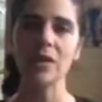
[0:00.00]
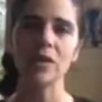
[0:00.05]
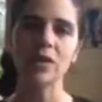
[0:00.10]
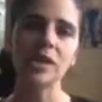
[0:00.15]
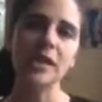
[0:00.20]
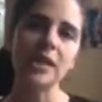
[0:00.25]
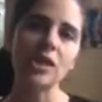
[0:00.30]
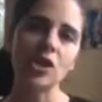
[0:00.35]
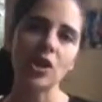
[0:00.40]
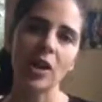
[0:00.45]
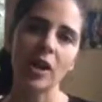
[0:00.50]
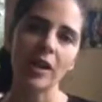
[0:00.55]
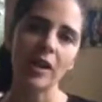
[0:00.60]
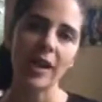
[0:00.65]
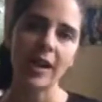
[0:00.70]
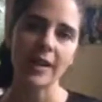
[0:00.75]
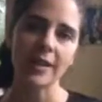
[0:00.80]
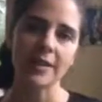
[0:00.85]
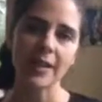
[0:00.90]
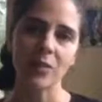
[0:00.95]
teaching a
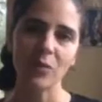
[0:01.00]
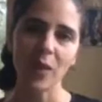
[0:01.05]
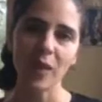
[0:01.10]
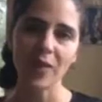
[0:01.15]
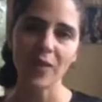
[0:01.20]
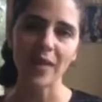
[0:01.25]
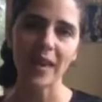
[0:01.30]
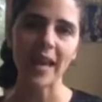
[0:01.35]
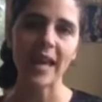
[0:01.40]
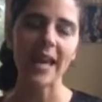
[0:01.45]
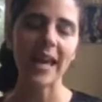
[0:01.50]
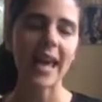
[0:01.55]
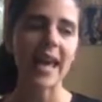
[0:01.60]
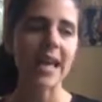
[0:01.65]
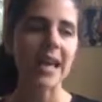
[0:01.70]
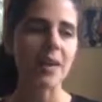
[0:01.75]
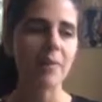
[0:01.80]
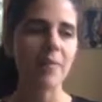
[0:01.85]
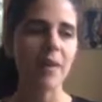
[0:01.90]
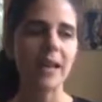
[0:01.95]
class on one thing
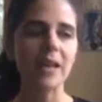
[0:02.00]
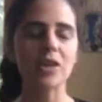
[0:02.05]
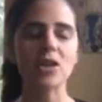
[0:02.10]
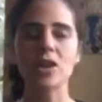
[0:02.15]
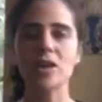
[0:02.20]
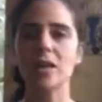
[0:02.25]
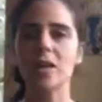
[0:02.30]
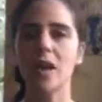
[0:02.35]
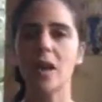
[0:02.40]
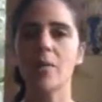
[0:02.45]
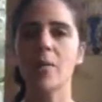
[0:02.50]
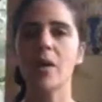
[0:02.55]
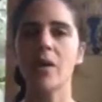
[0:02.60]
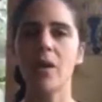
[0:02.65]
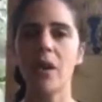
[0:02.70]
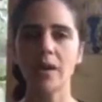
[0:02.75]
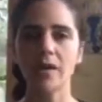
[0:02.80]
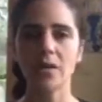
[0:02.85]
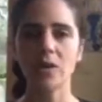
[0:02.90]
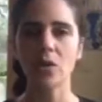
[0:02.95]
and it might just come
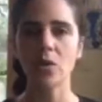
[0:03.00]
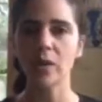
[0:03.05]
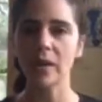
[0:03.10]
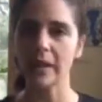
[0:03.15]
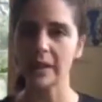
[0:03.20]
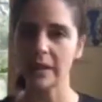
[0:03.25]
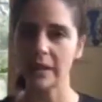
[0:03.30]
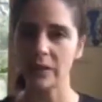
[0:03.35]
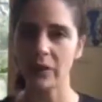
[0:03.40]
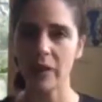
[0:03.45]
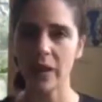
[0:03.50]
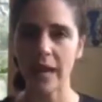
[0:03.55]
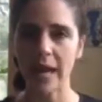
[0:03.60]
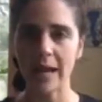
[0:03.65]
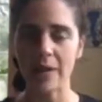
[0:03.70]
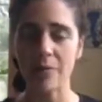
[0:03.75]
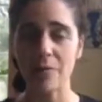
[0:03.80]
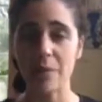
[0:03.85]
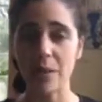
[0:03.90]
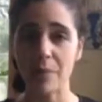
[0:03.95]
across totally different
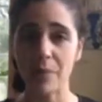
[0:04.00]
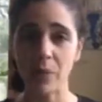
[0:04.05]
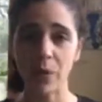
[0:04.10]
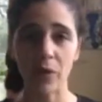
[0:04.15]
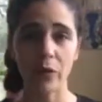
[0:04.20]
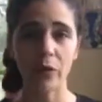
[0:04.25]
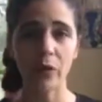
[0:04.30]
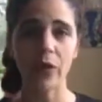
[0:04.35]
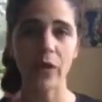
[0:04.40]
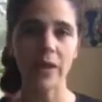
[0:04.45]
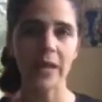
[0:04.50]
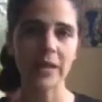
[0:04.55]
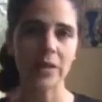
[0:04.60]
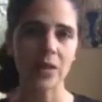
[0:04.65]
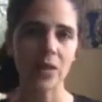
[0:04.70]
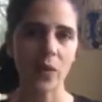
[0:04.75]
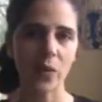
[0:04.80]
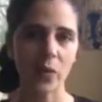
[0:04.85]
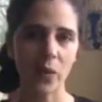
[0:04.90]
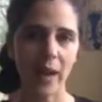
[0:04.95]
and be beautiful in
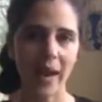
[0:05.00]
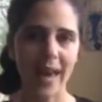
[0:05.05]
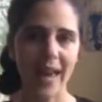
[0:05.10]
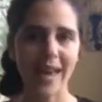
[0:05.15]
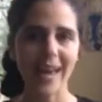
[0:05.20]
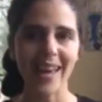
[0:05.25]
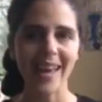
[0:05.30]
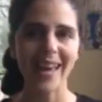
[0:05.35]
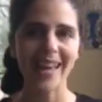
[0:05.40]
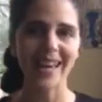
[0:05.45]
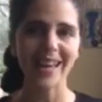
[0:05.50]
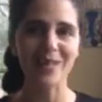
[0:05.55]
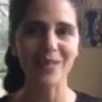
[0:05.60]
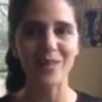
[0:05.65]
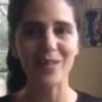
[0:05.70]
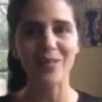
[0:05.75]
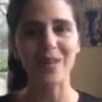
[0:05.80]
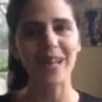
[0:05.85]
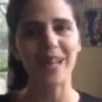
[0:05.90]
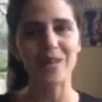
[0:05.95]
its own way.
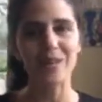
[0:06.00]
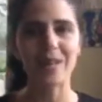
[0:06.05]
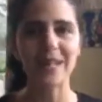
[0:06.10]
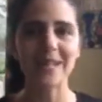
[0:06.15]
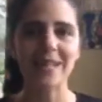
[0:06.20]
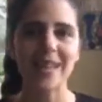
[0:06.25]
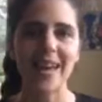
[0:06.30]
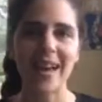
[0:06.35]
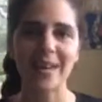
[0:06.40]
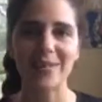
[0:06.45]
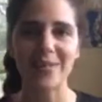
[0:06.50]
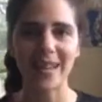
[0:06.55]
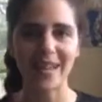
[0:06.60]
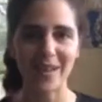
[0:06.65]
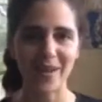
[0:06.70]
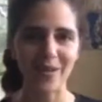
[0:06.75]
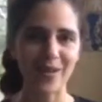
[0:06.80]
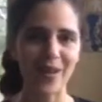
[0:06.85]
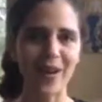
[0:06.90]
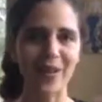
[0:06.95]
Even when I do these lives, I
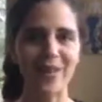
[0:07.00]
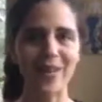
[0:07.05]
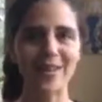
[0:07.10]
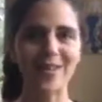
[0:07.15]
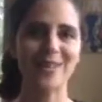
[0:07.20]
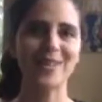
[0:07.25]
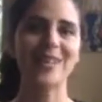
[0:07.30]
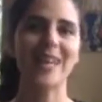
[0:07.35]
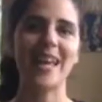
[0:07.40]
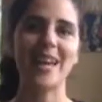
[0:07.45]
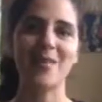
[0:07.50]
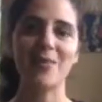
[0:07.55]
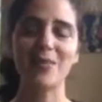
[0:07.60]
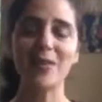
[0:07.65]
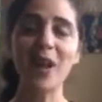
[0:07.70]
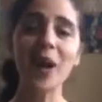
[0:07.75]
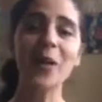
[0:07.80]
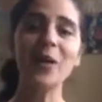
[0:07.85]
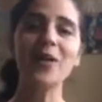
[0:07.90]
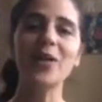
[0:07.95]
love how they just kind of
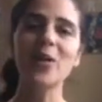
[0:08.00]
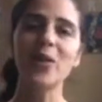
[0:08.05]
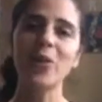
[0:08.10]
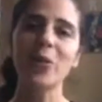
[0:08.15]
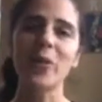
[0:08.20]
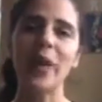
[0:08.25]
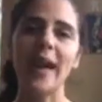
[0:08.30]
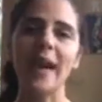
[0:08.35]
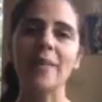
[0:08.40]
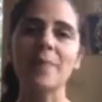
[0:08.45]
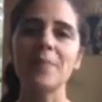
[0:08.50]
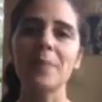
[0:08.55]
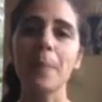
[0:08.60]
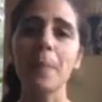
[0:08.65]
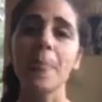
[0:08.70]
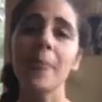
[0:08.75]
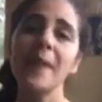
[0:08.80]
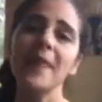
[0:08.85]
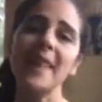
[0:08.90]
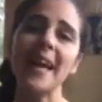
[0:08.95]
flow in their own way.
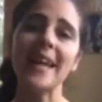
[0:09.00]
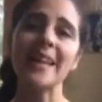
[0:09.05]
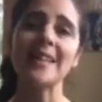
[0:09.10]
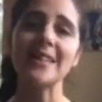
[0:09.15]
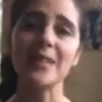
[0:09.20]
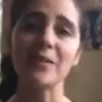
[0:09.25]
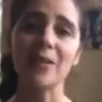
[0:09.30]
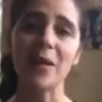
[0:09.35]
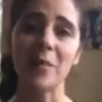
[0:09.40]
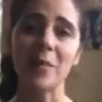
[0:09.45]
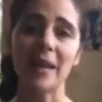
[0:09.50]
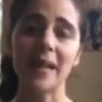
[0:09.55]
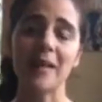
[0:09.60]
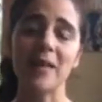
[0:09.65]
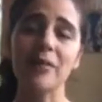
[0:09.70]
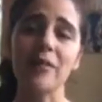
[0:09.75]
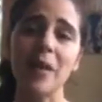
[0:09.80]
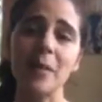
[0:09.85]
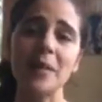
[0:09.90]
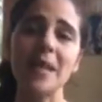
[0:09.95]
That is the feminine. The
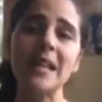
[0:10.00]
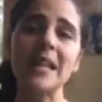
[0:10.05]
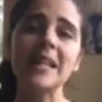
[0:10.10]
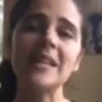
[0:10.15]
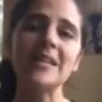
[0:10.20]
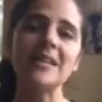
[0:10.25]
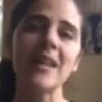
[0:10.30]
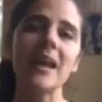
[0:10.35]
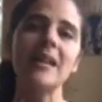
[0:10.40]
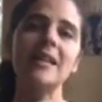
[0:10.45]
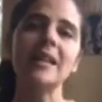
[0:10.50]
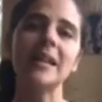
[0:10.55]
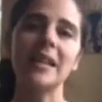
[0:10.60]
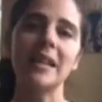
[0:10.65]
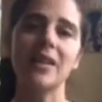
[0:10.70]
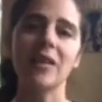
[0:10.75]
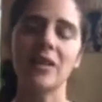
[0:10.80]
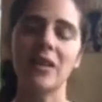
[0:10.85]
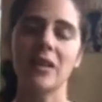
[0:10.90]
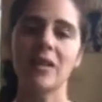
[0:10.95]
feminine is not
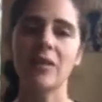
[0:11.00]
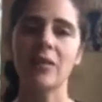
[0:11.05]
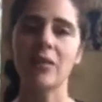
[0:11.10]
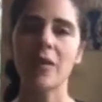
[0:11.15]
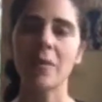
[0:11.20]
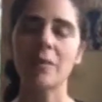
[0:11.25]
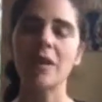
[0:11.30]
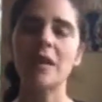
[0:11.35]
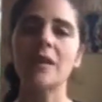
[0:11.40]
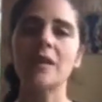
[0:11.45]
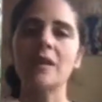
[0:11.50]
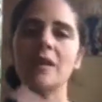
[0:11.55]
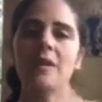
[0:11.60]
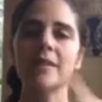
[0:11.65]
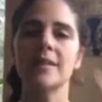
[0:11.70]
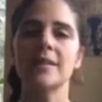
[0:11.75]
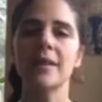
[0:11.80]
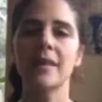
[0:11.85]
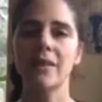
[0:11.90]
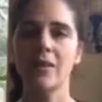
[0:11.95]
linear. The feminine is
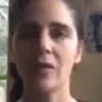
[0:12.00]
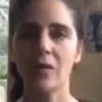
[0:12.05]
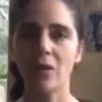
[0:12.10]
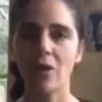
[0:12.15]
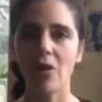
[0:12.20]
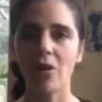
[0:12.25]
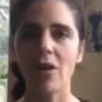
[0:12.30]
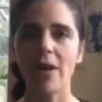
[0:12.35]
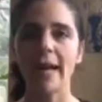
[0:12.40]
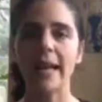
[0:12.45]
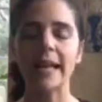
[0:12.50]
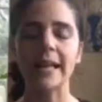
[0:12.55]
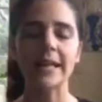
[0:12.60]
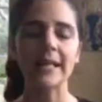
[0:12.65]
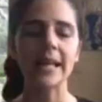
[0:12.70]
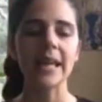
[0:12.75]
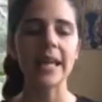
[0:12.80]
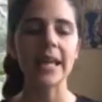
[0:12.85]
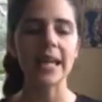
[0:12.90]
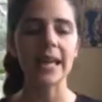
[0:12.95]
cyclical. And
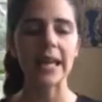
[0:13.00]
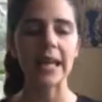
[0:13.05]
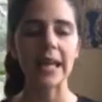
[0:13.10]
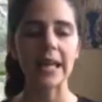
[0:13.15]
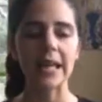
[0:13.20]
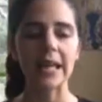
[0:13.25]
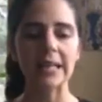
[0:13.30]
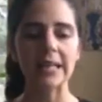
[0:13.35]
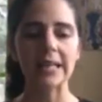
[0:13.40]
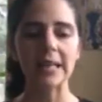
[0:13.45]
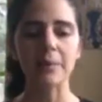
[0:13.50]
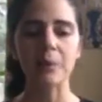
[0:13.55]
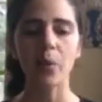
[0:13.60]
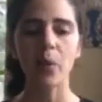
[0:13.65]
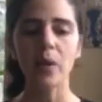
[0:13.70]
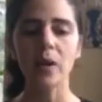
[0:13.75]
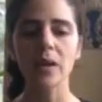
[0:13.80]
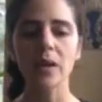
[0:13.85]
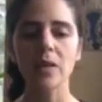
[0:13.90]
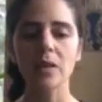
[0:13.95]
it's
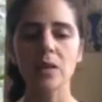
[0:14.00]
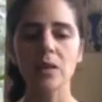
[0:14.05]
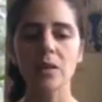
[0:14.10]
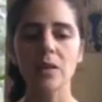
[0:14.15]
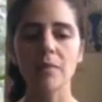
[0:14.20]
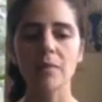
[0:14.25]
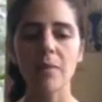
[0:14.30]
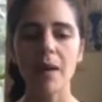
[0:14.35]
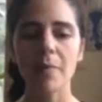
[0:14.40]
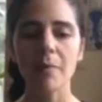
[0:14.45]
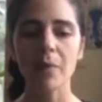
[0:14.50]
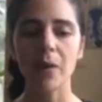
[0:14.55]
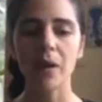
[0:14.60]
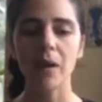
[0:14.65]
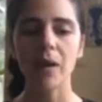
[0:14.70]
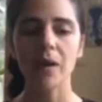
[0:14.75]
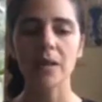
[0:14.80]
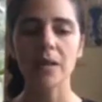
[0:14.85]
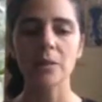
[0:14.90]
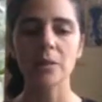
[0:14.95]
important to
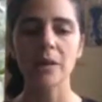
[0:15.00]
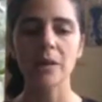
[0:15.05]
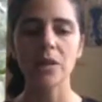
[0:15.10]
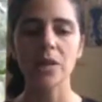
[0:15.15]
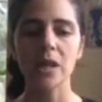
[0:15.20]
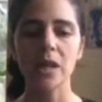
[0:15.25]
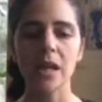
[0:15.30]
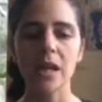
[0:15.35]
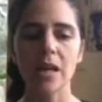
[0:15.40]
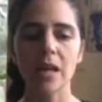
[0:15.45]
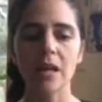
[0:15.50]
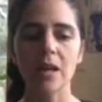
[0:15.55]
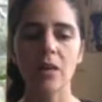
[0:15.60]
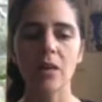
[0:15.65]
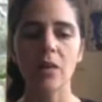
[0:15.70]
remember, especially,